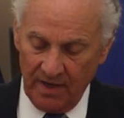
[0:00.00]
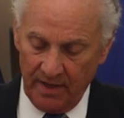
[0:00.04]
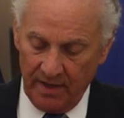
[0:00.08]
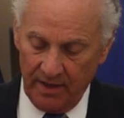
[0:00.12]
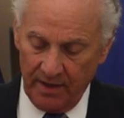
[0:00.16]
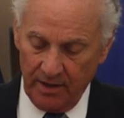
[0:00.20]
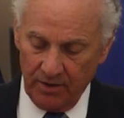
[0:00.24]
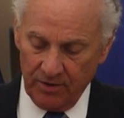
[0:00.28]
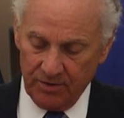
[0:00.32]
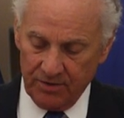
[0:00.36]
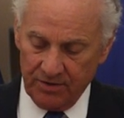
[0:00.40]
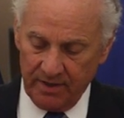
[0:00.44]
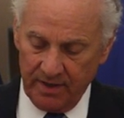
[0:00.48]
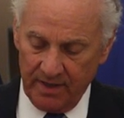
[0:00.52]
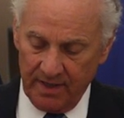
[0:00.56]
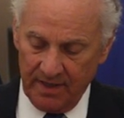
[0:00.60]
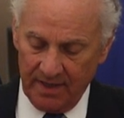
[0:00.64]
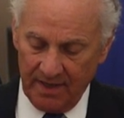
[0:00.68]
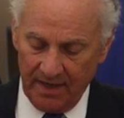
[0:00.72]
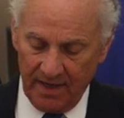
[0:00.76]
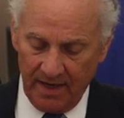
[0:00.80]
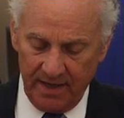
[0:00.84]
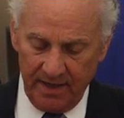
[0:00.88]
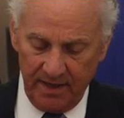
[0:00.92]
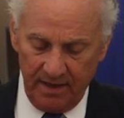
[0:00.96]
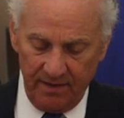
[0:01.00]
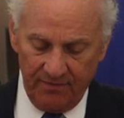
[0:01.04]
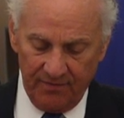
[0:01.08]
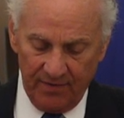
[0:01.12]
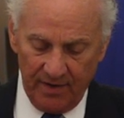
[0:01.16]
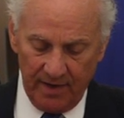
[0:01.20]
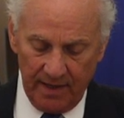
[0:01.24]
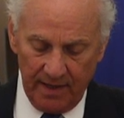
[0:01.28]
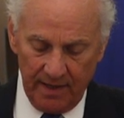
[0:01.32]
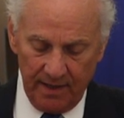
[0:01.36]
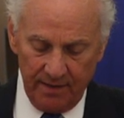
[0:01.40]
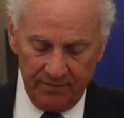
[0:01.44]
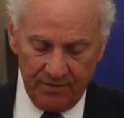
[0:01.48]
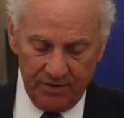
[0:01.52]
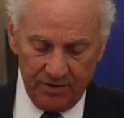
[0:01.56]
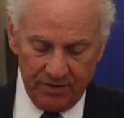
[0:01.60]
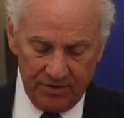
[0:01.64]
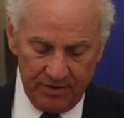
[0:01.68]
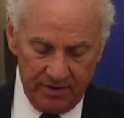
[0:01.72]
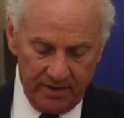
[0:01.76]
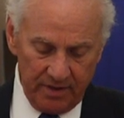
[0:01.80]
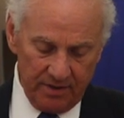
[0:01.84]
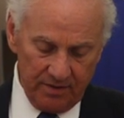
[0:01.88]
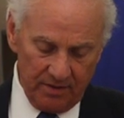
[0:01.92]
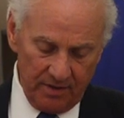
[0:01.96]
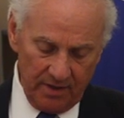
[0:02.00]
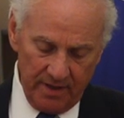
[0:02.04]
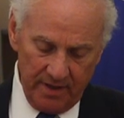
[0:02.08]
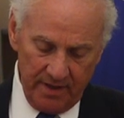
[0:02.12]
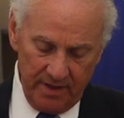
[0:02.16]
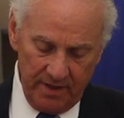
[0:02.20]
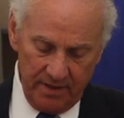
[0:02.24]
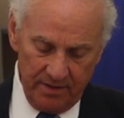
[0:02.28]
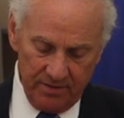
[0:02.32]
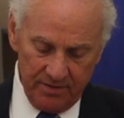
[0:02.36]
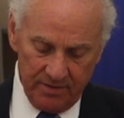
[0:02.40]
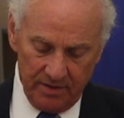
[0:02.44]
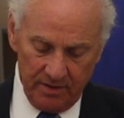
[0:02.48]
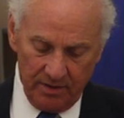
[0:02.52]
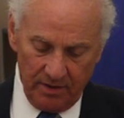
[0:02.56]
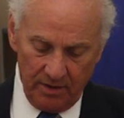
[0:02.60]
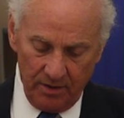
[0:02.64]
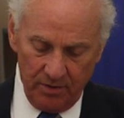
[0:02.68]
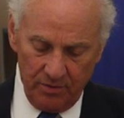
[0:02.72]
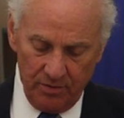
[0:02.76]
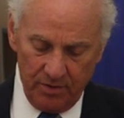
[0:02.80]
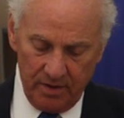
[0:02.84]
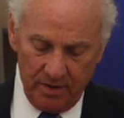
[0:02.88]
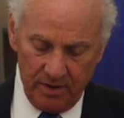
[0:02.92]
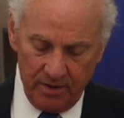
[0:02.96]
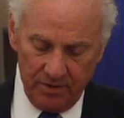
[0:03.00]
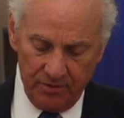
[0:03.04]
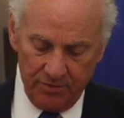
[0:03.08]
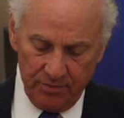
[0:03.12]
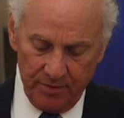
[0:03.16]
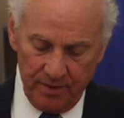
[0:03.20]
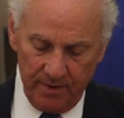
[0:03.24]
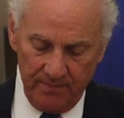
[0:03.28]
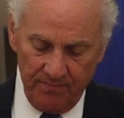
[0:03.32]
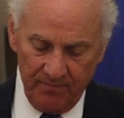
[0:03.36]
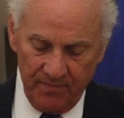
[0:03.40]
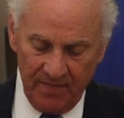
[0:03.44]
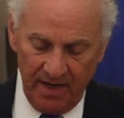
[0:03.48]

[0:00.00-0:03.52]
Interstate 95 to 6 lanes in the Lowcountry,